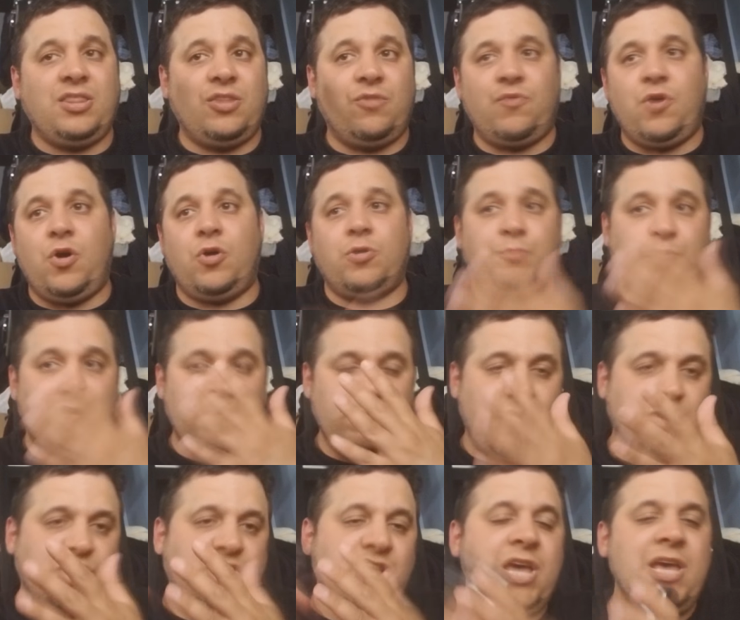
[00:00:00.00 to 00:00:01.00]
the road, pretty
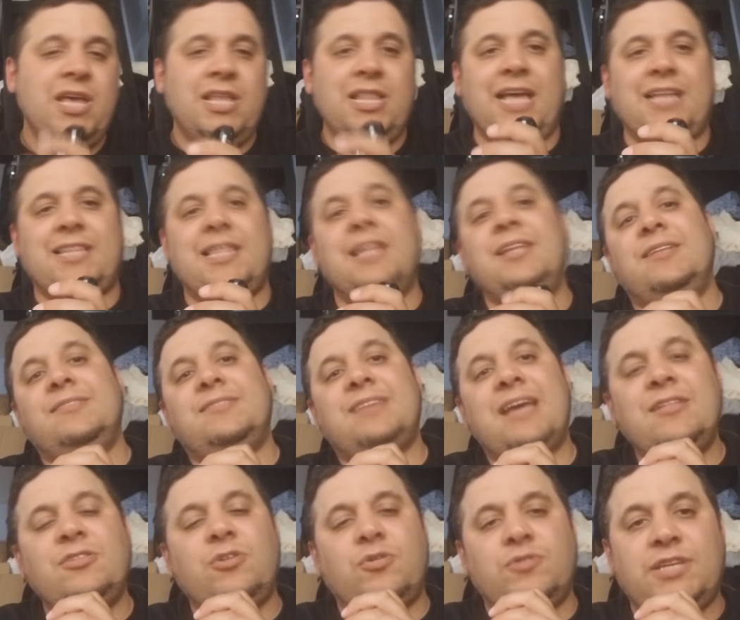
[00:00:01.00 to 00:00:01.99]
much like the
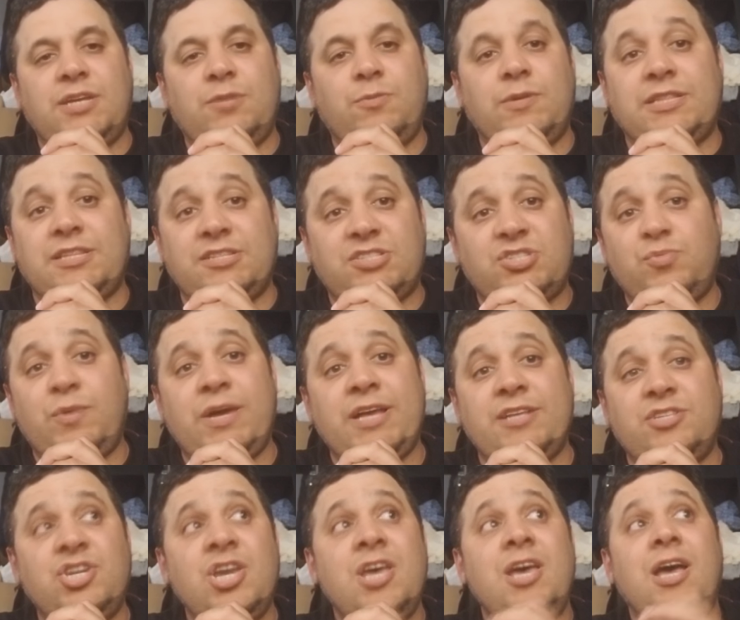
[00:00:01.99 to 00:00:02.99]
Nintendo did with the
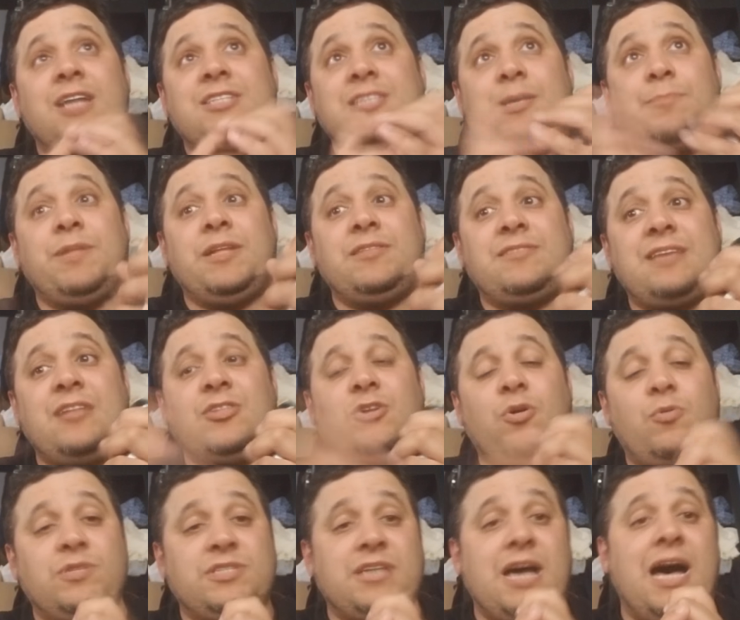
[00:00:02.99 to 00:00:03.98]
Switch, except
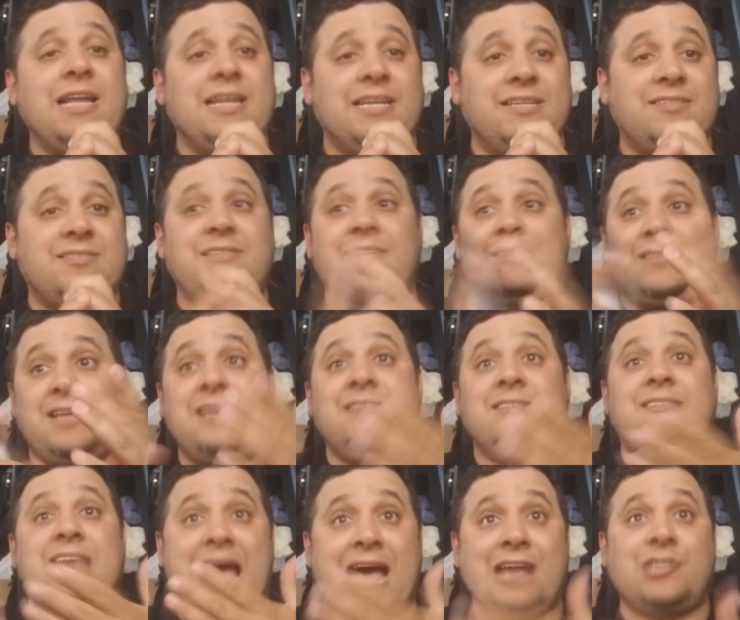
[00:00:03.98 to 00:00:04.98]
Nintendo was honest. It
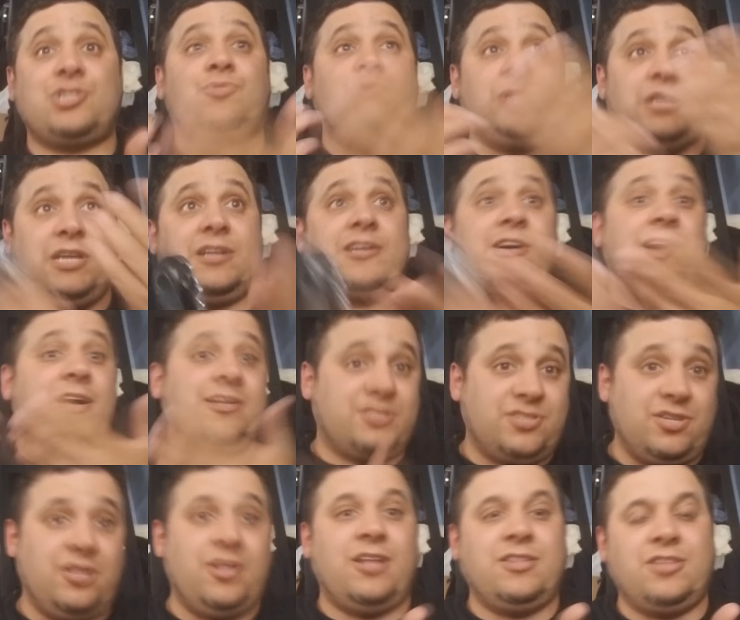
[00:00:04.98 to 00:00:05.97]
is actually a
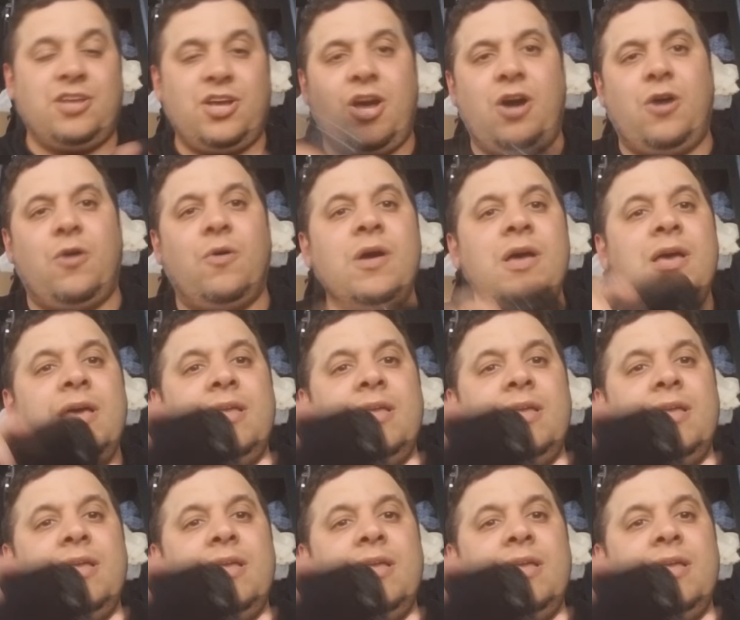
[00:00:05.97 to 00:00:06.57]
console on the go.